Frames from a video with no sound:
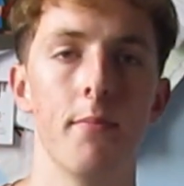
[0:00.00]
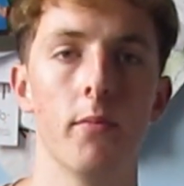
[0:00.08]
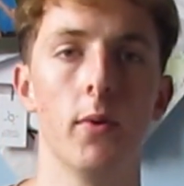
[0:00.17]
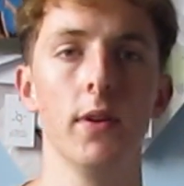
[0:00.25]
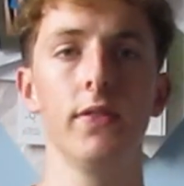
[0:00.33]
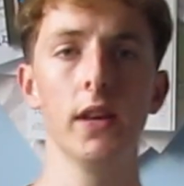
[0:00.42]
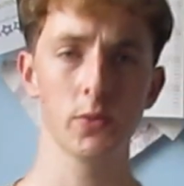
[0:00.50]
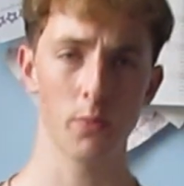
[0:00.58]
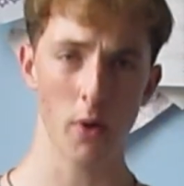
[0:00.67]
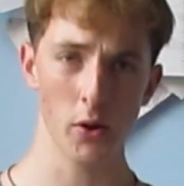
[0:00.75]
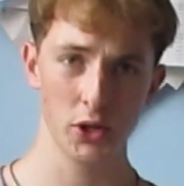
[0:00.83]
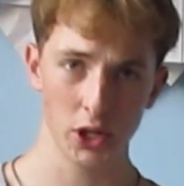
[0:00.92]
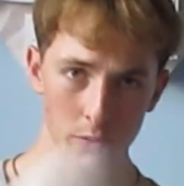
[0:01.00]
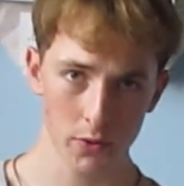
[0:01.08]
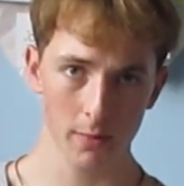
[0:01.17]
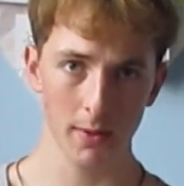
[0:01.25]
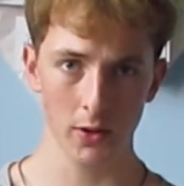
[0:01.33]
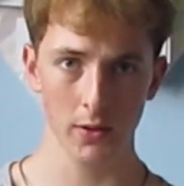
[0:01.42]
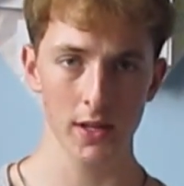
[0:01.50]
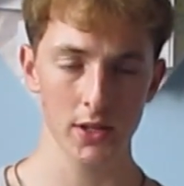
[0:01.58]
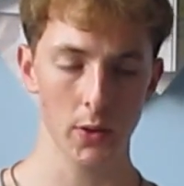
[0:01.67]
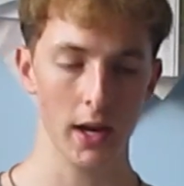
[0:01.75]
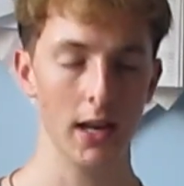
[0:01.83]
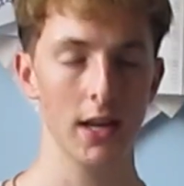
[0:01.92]
With this motion, you want to be doing this
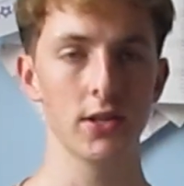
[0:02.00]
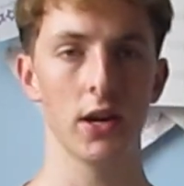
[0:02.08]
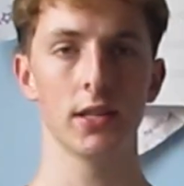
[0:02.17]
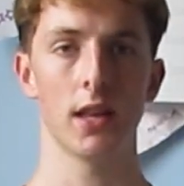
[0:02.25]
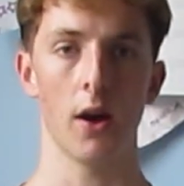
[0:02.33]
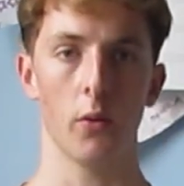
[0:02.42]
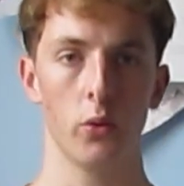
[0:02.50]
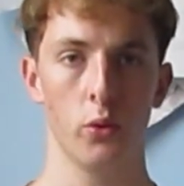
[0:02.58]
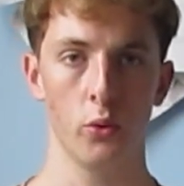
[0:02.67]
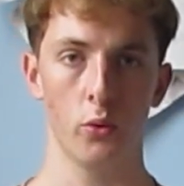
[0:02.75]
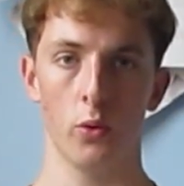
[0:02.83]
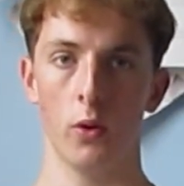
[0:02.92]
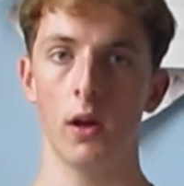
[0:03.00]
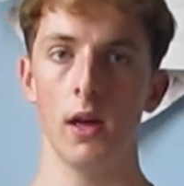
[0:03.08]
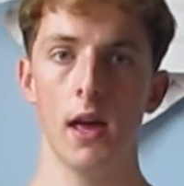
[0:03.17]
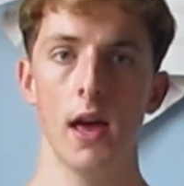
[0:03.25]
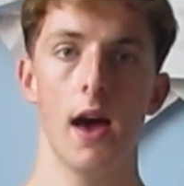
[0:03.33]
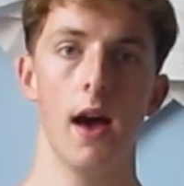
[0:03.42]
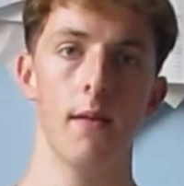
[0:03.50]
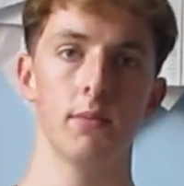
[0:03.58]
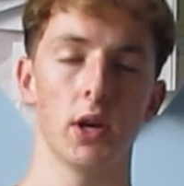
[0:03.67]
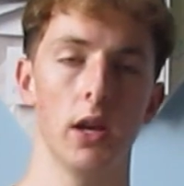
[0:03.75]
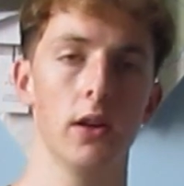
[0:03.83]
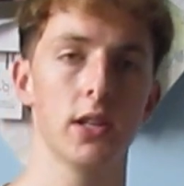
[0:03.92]
quickly, so it's like whew,
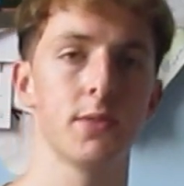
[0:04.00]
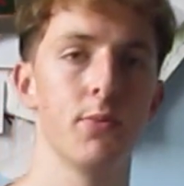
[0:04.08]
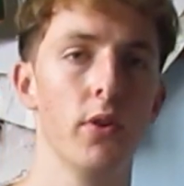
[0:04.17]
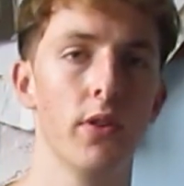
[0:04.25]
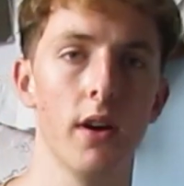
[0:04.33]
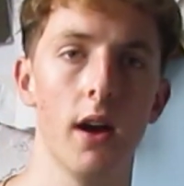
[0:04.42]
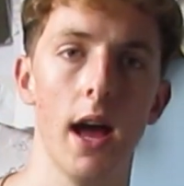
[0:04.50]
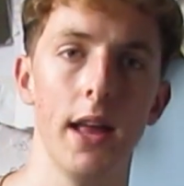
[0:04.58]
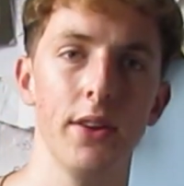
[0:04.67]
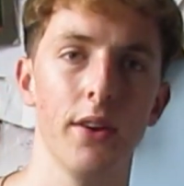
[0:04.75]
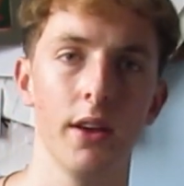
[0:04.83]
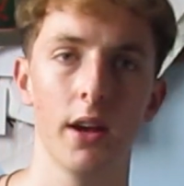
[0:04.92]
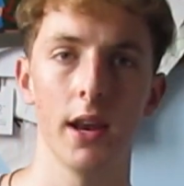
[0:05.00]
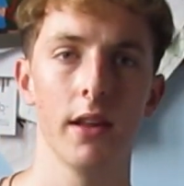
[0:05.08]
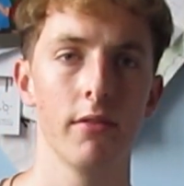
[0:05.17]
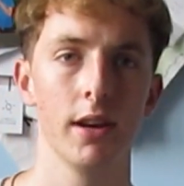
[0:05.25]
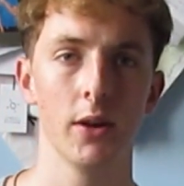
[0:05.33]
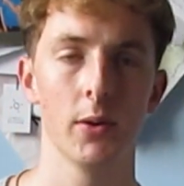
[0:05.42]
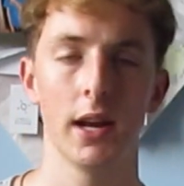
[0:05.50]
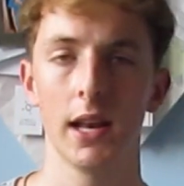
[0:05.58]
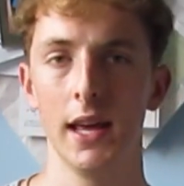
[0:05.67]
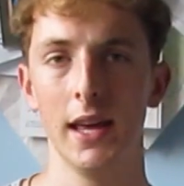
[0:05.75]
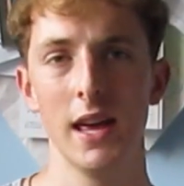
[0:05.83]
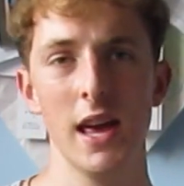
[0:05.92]
so it looks smoother and you can cut it really
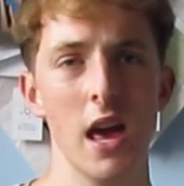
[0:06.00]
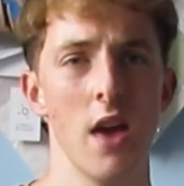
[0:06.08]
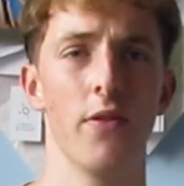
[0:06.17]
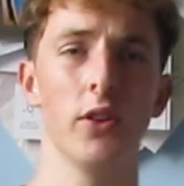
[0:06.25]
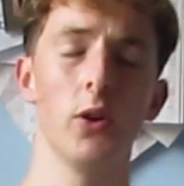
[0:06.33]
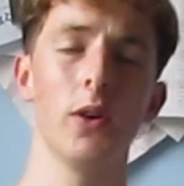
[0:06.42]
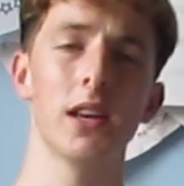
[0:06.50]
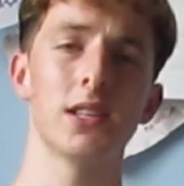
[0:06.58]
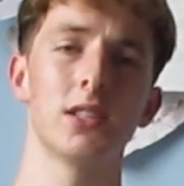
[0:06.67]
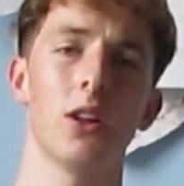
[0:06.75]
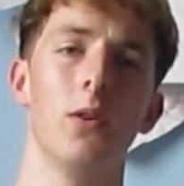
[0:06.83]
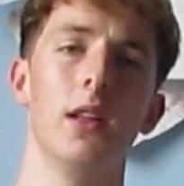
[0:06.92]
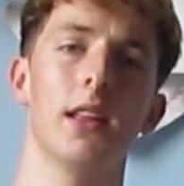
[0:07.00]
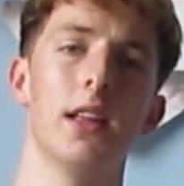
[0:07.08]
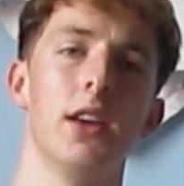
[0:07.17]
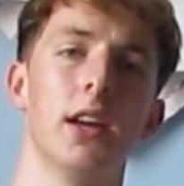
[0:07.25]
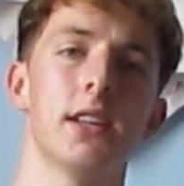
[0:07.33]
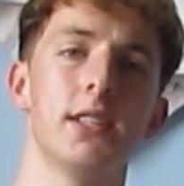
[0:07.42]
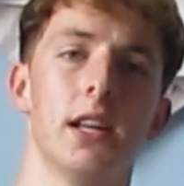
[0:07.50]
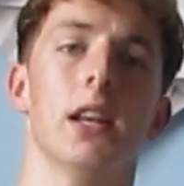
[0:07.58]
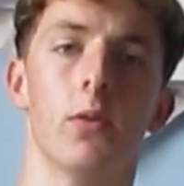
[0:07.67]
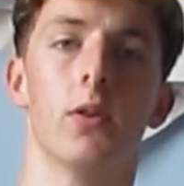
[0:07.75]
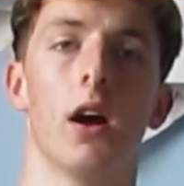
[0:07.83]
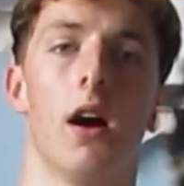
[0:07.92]
quickly. If you're doing it slowly, then you're going to see a
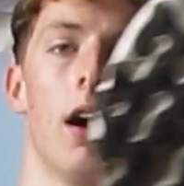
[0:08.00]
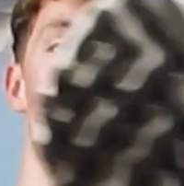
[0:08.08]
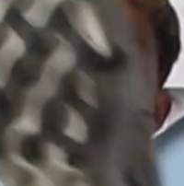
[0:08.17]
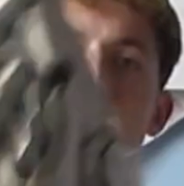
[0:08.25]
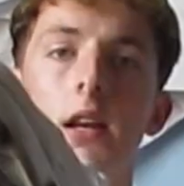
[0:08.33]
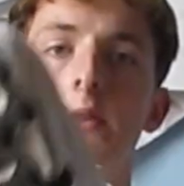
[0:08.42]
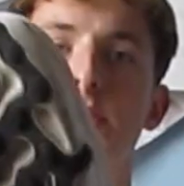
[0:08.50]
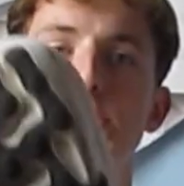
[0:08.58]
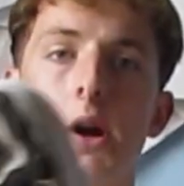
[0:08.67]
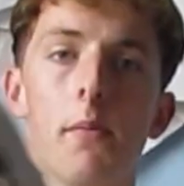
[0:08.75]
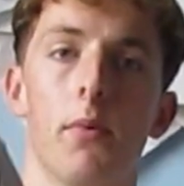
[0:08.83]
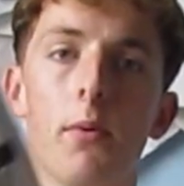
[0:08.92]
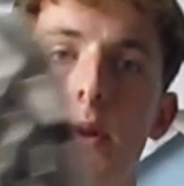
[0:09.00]
little cut and a little jump or